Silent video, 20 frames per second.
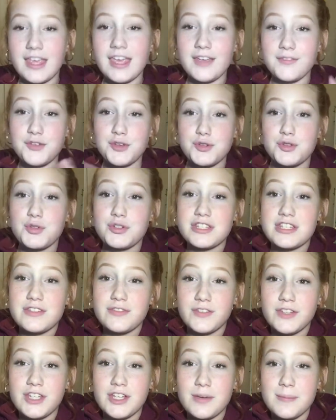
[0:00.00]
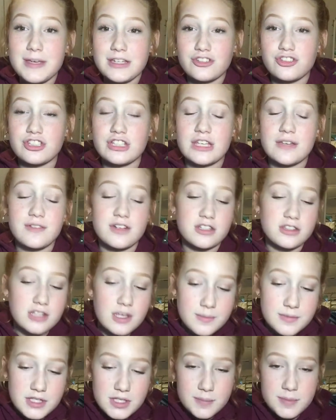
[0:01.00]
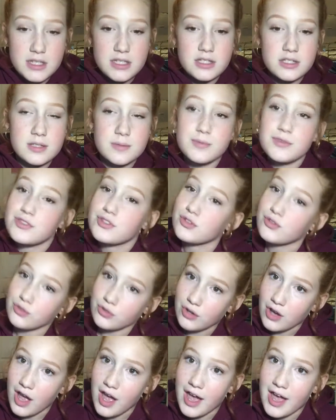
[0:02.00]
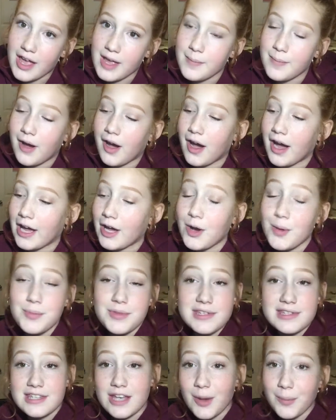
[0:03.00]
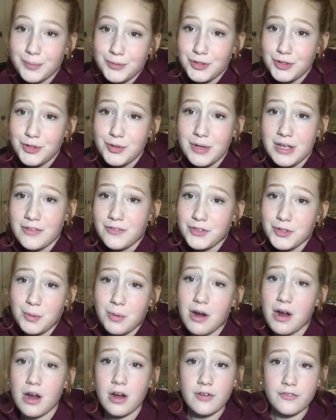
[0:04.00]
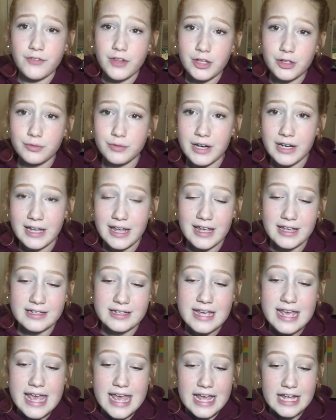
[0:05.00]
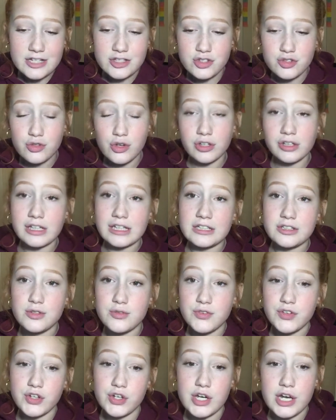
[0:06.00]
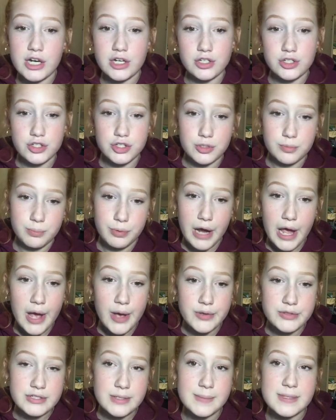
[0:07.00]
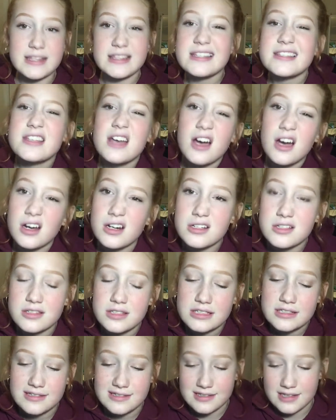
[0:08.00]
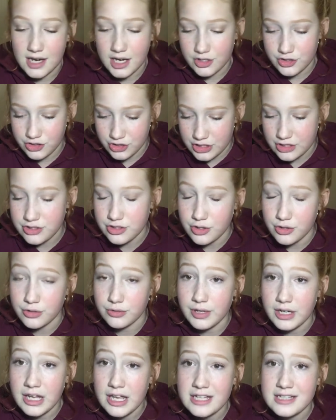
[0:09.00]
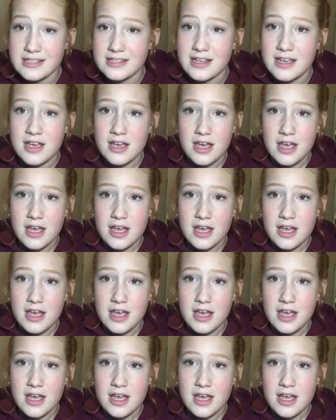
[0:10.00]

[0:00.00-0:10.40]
If you enjoyed this video, make sure to give it a thumbs up and subscribe. I hope this helped you if you are a fellow redhead and struggling to figure out how to do your brows. I mean, this honestly does not just go to redheads.